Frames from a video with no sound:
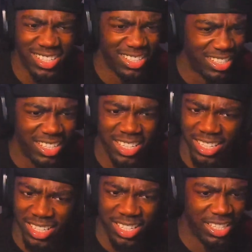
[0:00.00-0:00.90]
They get my
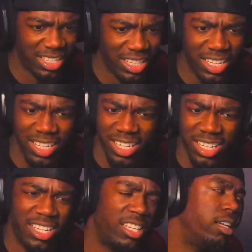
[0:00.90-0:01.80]
niggas like centipedes. Bought
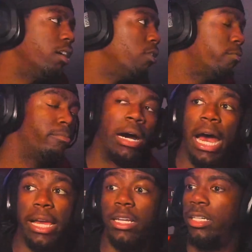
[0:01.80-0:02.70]
a Oh
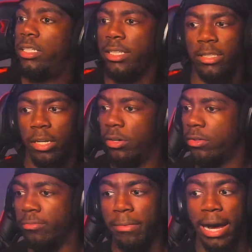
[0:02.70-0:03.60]
my goodness.
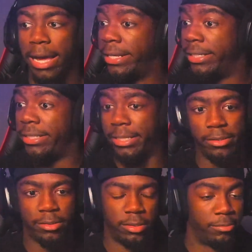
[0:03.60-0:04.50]
Oh my
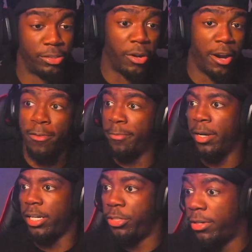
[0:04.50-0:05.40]
goodness. I'm sorry for
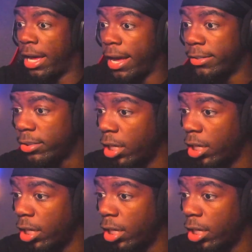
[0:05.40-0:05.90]
bugging you guys.